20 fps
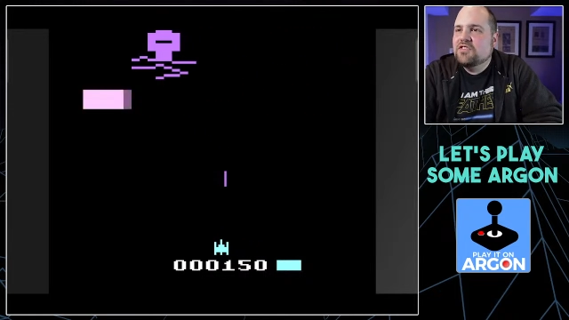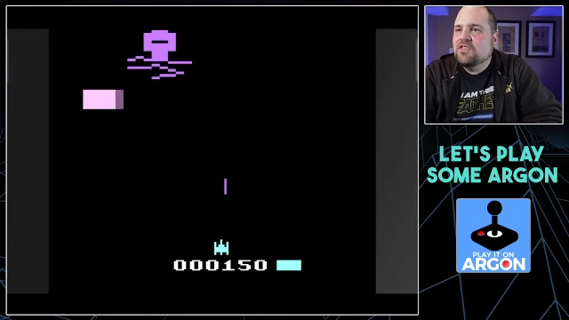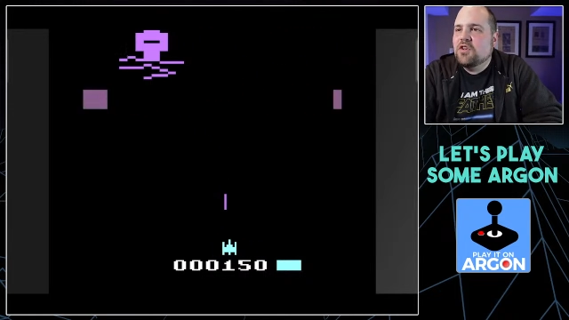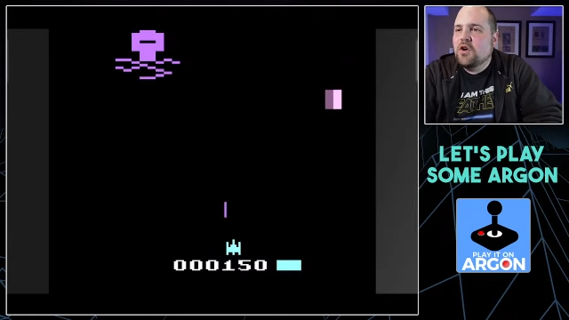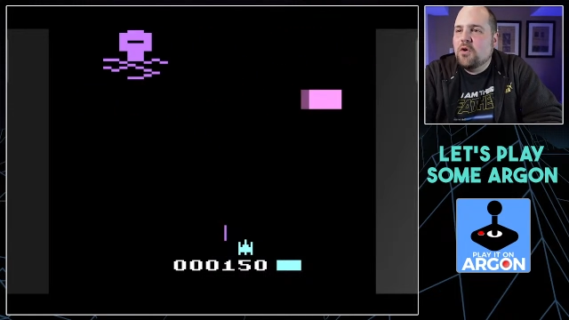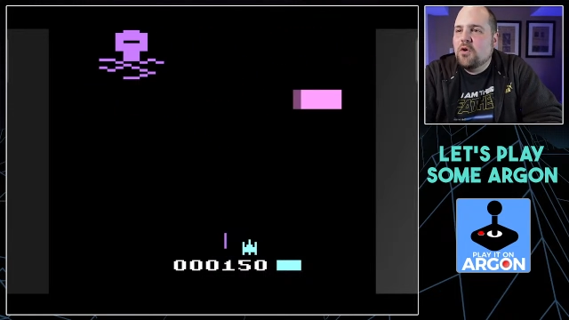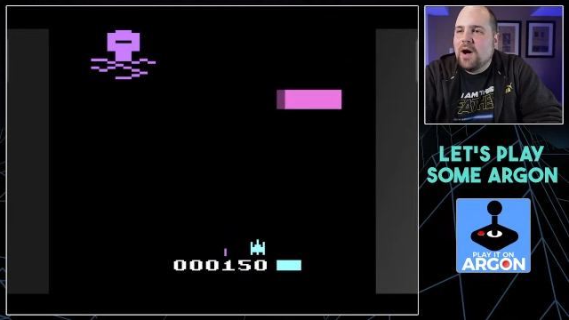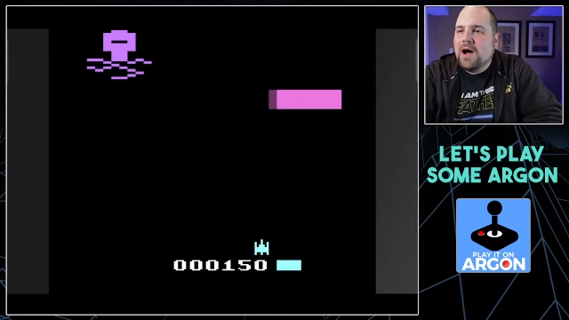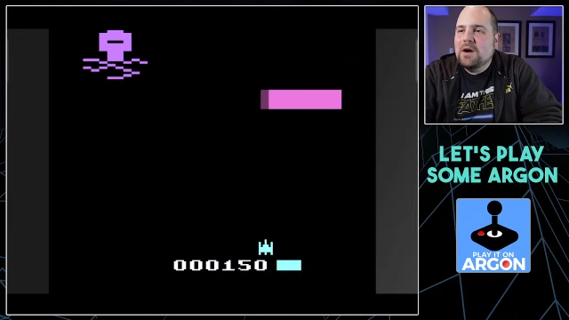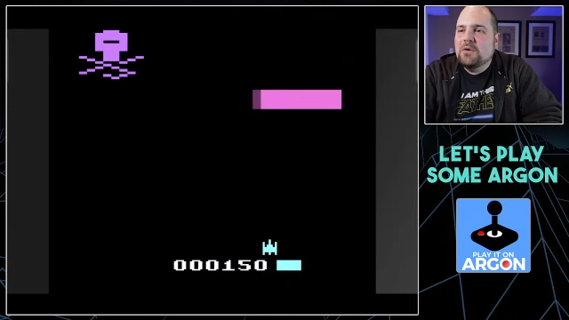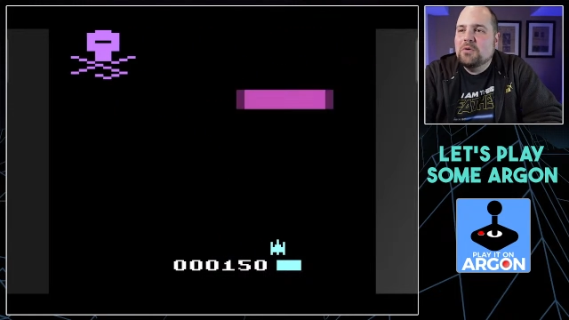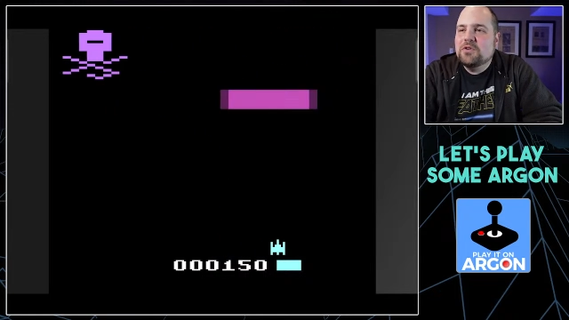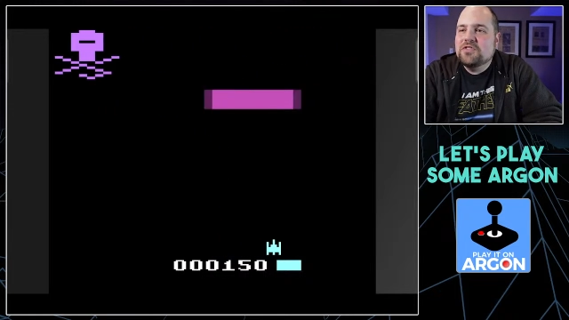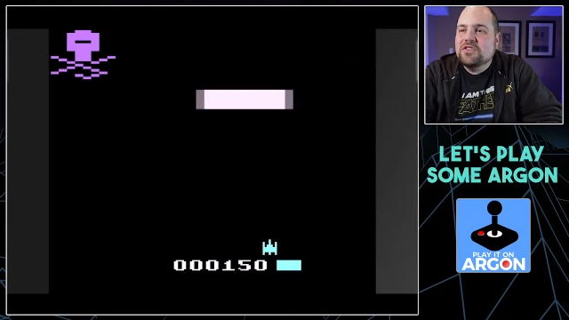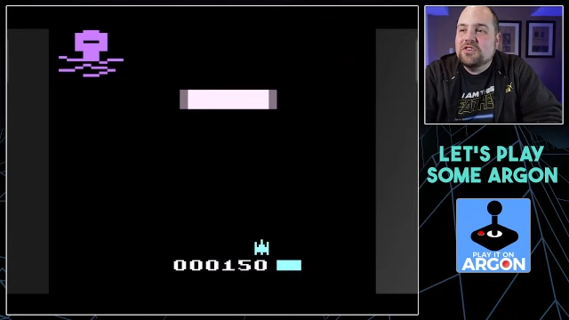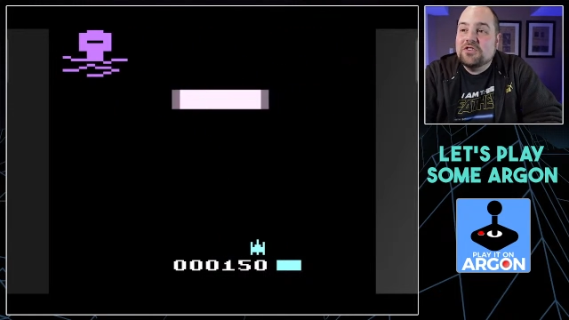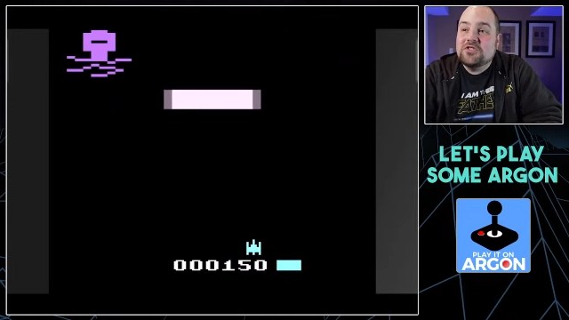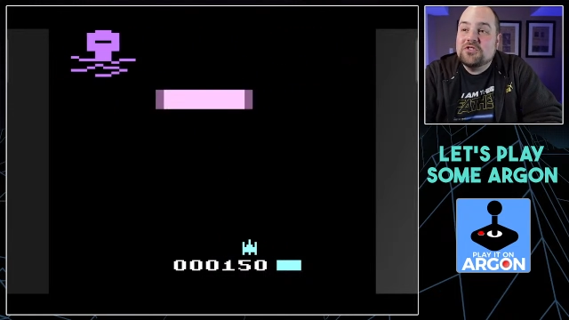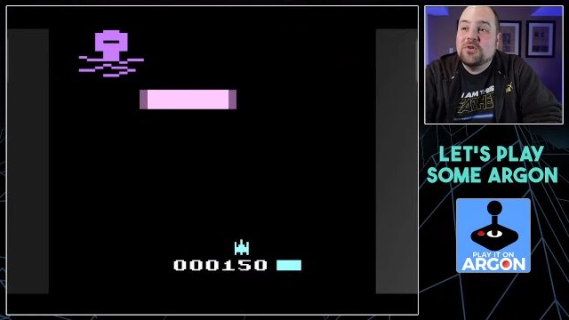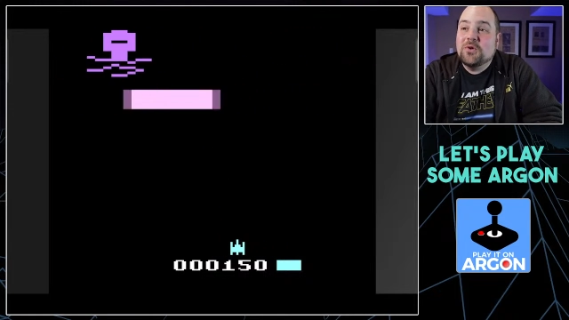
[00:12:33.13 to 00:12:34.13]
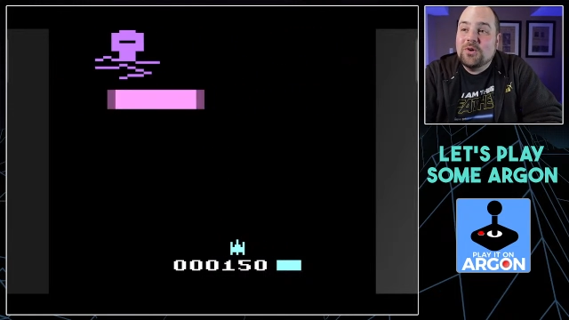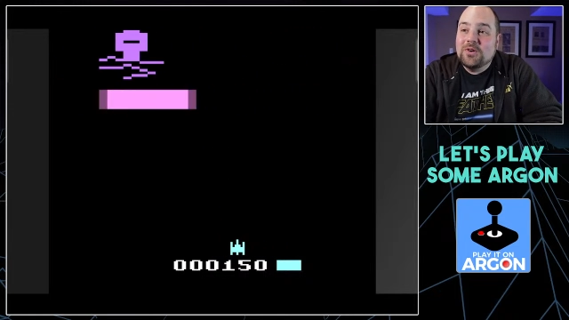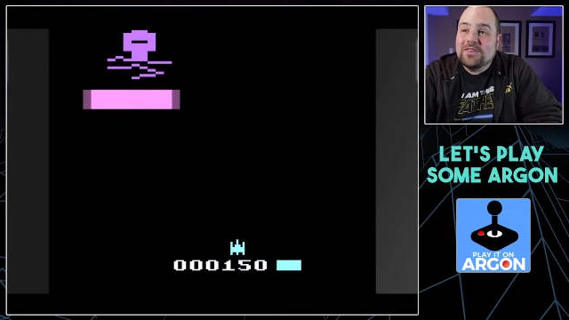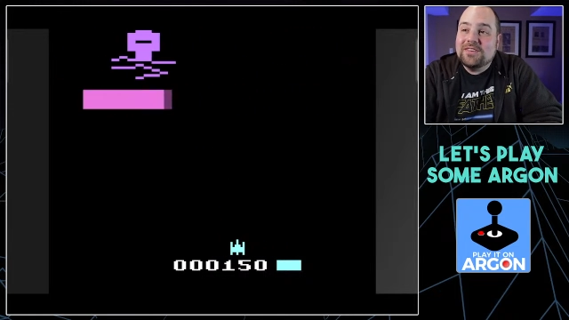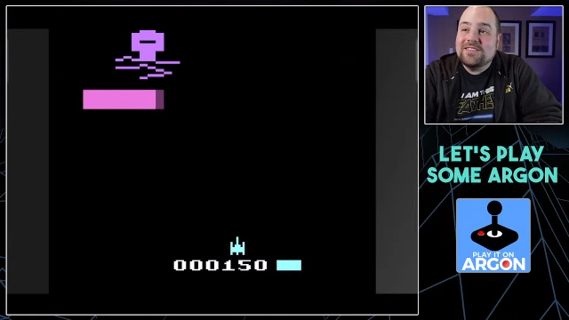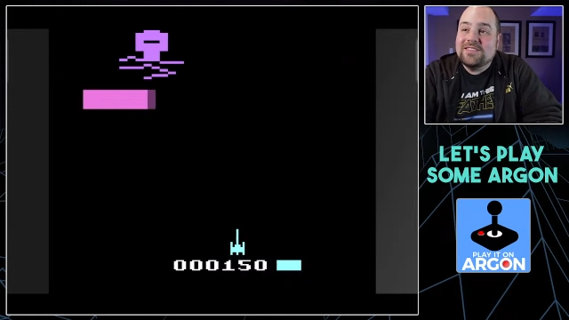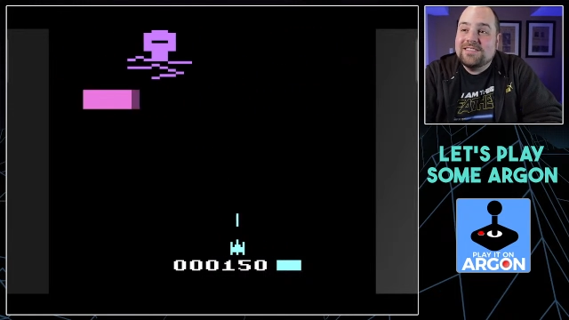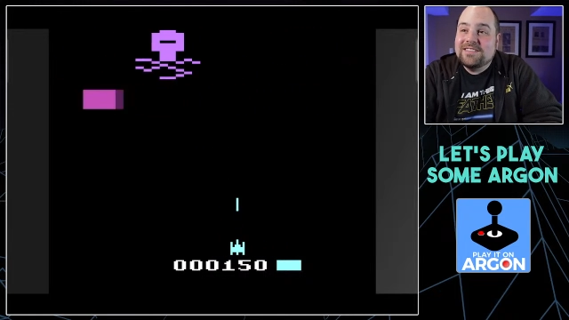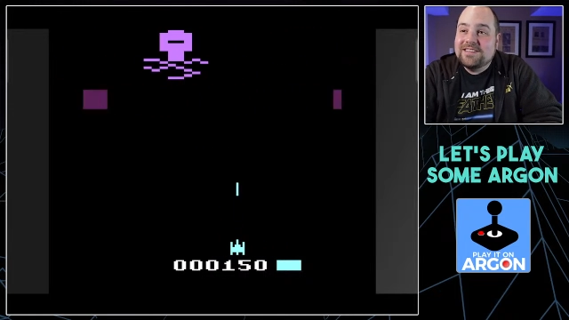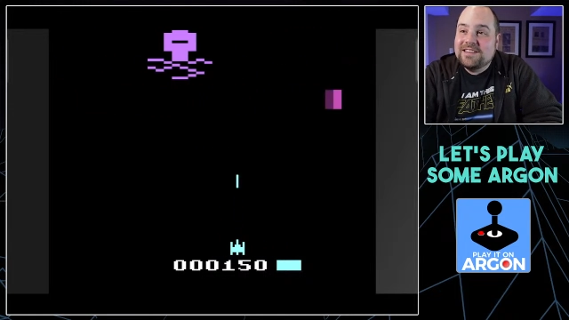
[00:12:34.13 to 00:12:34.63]
so I was in a
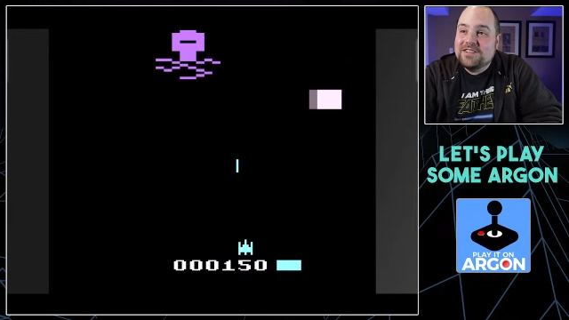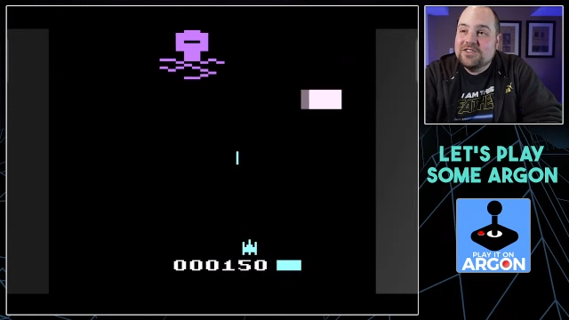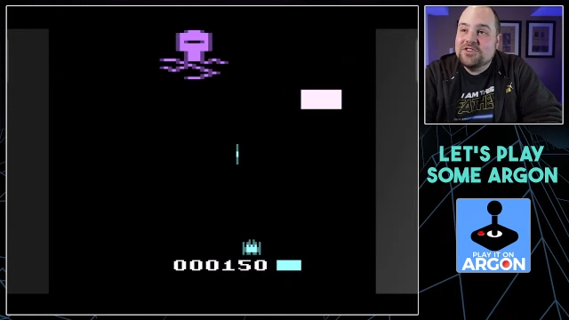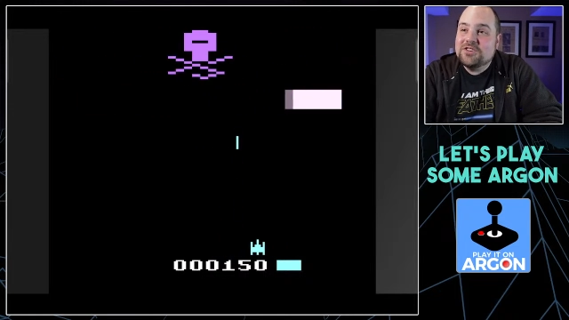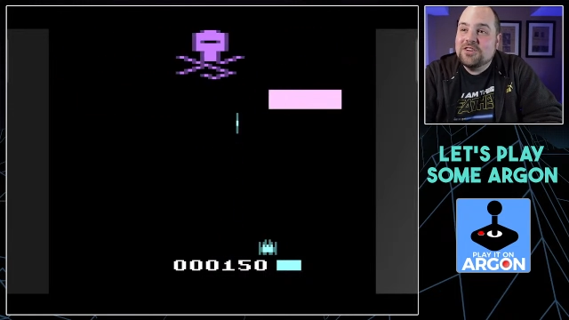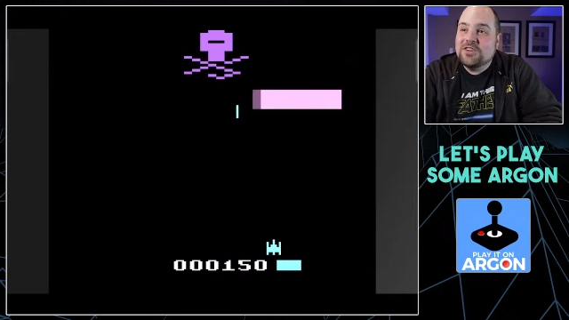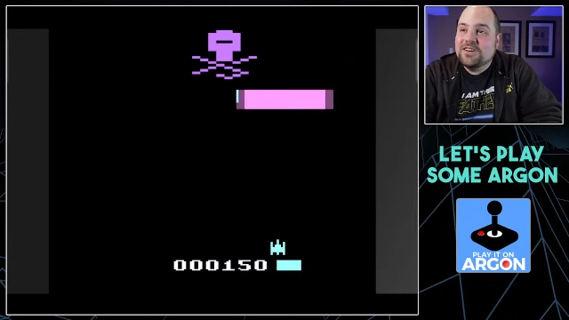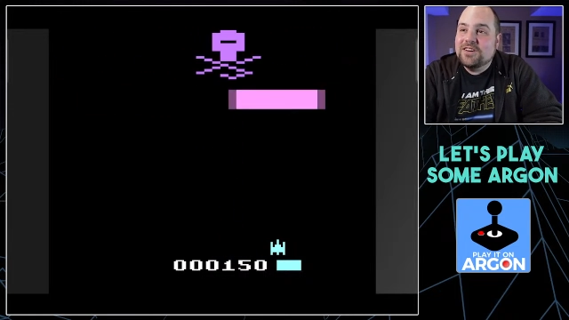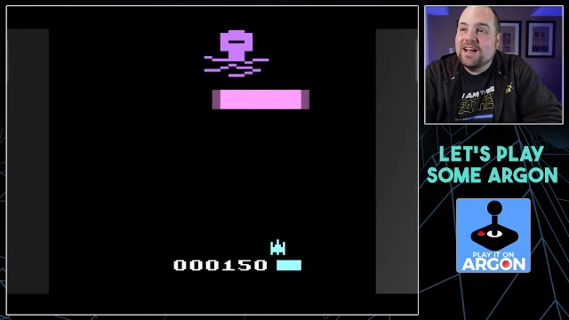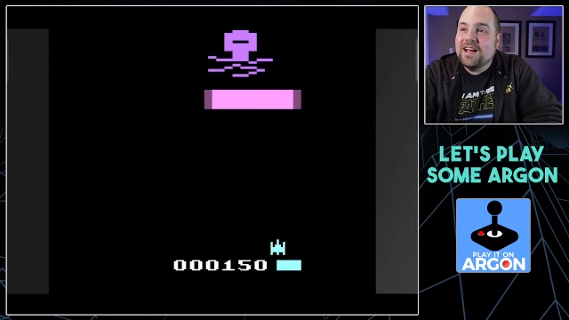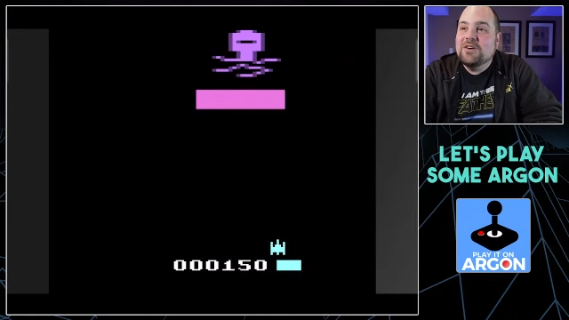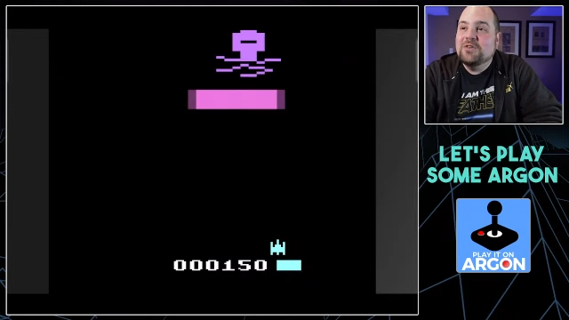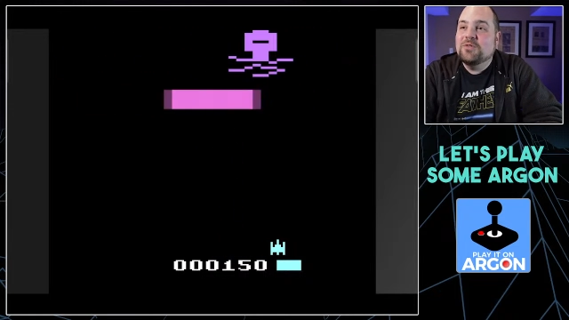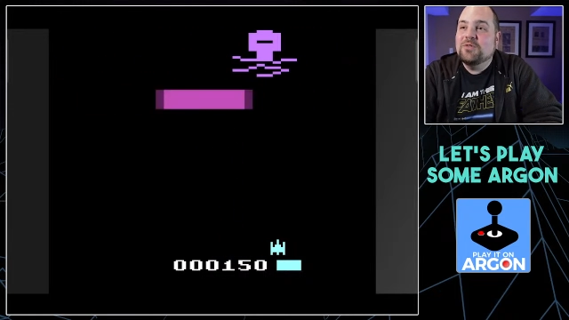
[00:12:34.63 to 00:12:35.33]
shorts and t-shirt